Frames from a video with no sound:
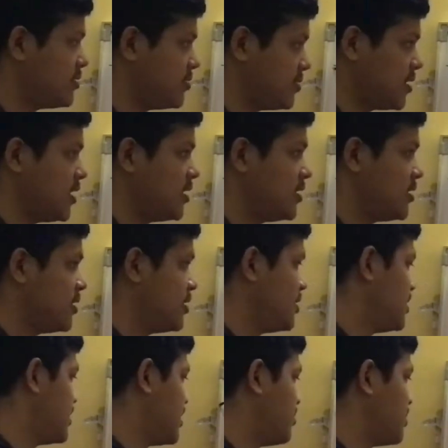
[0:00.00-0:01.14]
Okay,
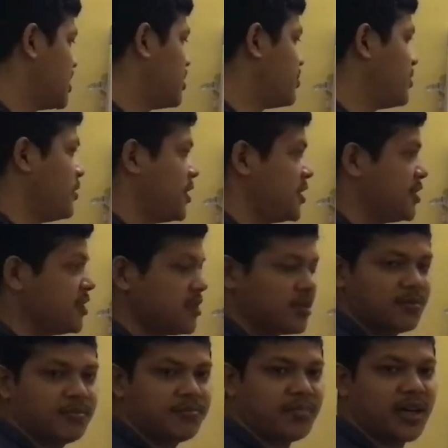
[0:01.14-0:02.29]
number of rotations
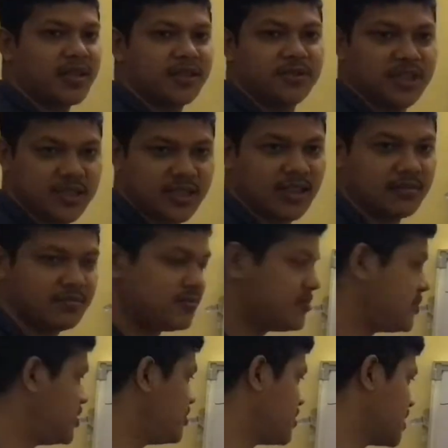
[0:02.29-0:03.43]
per unit time,
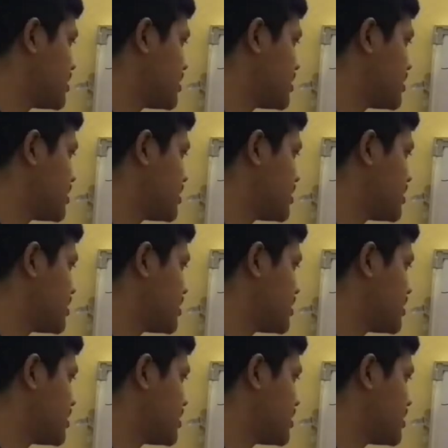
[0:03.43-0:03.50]
you can